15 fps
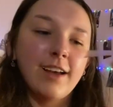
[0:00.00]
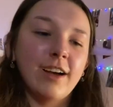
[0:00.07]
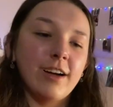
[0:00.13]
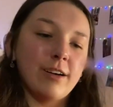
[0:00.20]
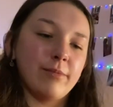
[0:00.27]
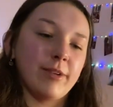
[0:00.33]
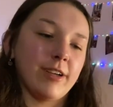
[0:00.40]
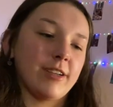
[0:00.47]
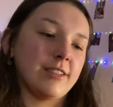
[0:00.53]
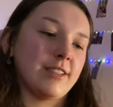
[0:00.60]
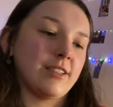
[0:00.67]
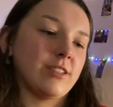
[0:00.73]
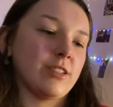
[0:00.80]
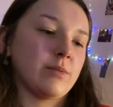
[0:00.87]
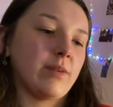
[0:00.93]
Oh my gosh, they're
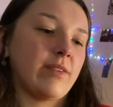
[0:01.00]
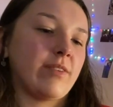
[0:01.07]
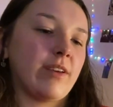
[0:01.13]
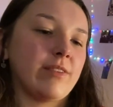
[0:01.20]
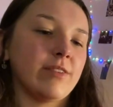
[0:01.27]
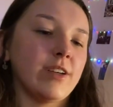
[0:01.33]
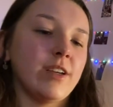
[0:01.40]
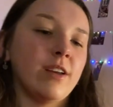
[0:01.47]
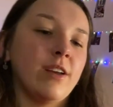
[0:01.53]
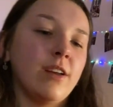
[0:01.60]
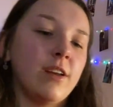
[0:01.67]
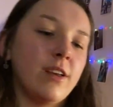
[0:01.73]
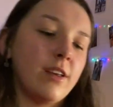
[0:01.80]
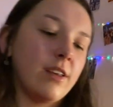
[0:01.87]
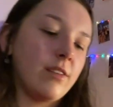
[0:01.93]
just my favorite.
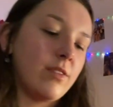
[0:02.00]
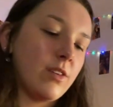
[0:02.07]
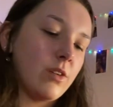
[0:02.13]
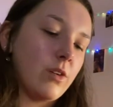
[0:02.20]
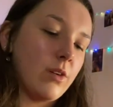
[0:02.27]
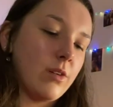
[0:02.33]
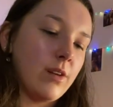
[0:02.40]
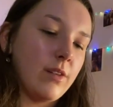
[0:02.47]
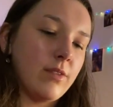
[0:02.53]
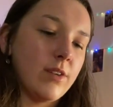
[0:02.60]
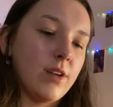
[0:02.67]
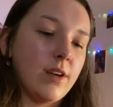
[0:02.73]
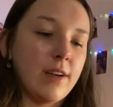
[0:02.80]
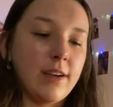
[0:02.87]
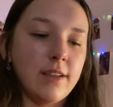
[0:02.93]
If you don't live in
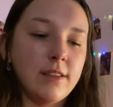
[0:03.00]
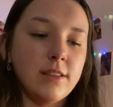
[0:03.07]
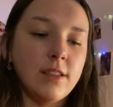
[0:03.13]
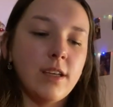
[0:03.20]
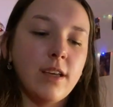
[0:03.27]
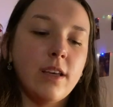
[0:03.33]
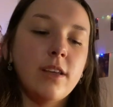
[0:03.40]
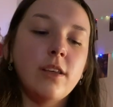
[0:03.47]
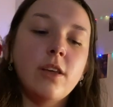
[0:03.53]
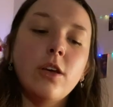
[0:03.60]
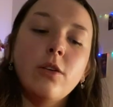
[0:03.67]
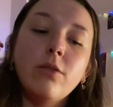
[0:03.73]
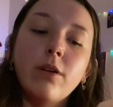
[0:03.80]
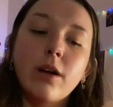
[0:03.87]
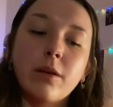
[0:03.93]
Ireland,
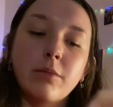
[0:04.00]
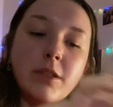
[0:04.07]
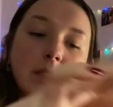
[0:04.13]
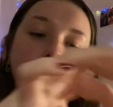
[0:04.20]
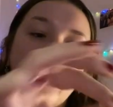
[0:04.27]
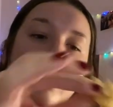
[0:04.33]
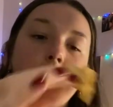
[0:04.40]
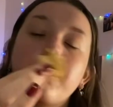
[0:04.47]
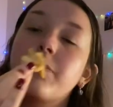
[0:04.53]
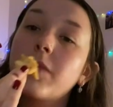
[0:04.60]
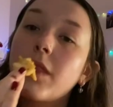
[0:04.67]
you are missing out.